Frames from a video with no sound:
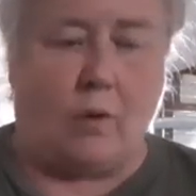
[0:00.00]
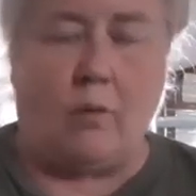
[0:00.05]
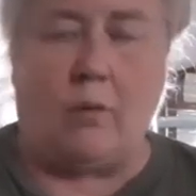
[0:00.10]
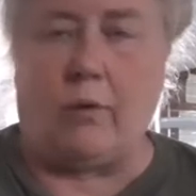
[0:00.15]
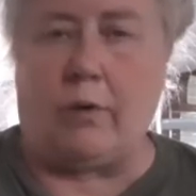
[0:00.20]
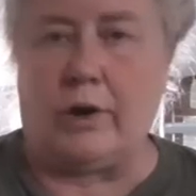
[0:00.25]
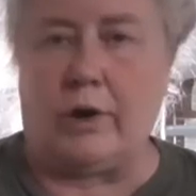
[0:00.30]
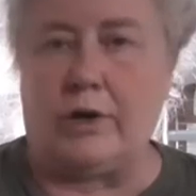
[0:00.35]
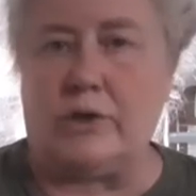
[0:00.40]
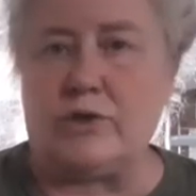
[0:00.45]

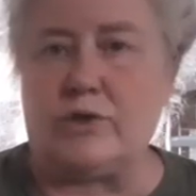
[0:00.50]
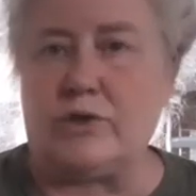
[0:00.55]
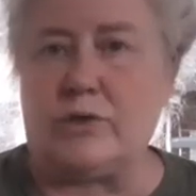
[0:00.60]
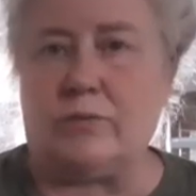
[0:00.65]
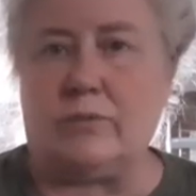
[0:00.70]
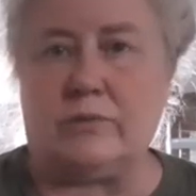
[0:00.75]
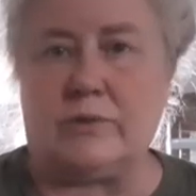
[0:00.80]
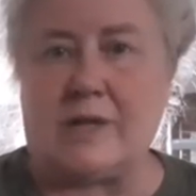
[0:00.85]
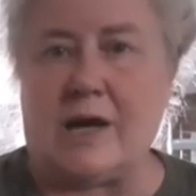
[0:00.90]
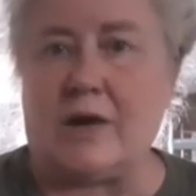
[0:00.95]
orange,
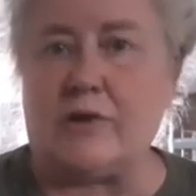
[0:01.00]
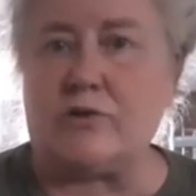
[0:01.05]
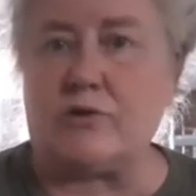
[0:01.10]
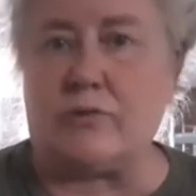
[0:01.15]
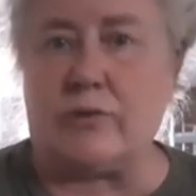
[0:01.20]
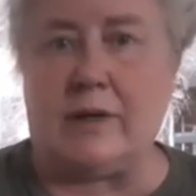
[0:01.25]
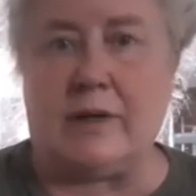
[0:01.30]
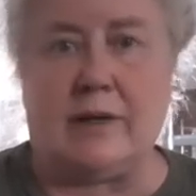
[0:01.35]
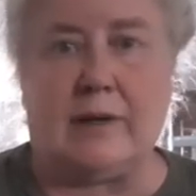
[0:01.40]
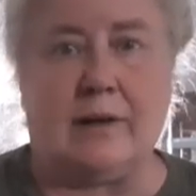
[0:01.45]

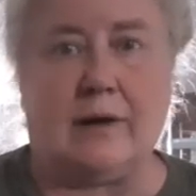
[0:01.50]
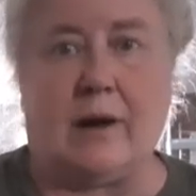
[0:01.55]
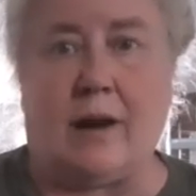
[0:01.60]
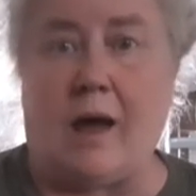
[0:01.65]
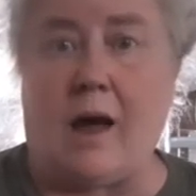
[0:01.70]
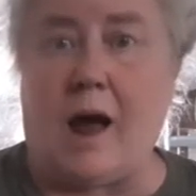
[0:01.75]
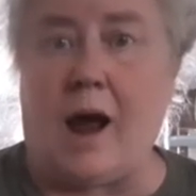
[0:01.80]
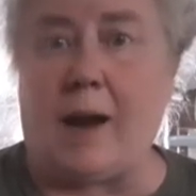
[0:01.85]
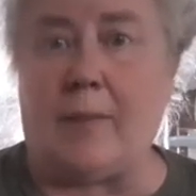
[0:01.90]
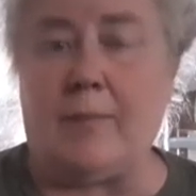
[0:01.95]
tangerine,
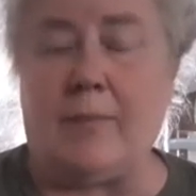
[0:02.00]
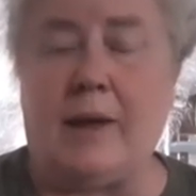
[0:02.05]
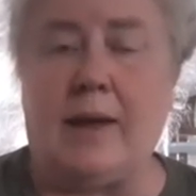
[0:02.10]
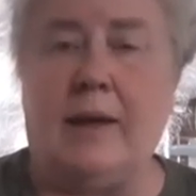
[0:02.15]
lime,